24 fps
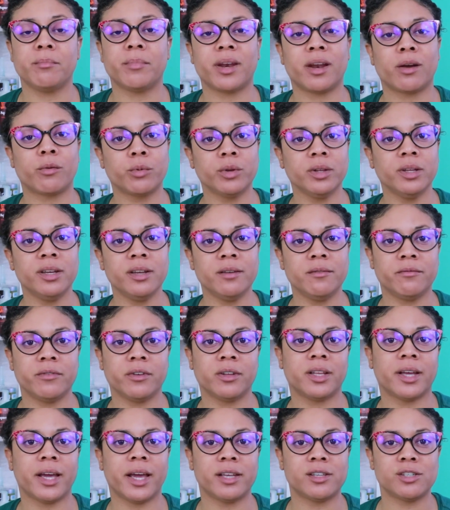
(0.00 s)
But I really didn't feel
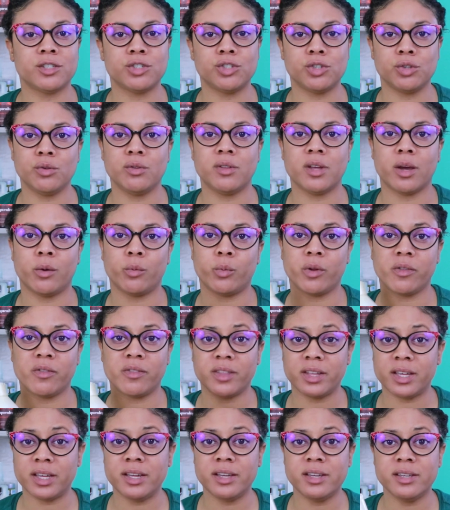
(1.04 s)
I had to do that with
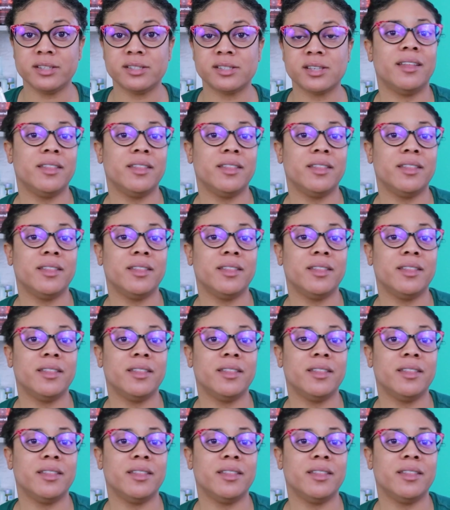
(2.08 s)
these.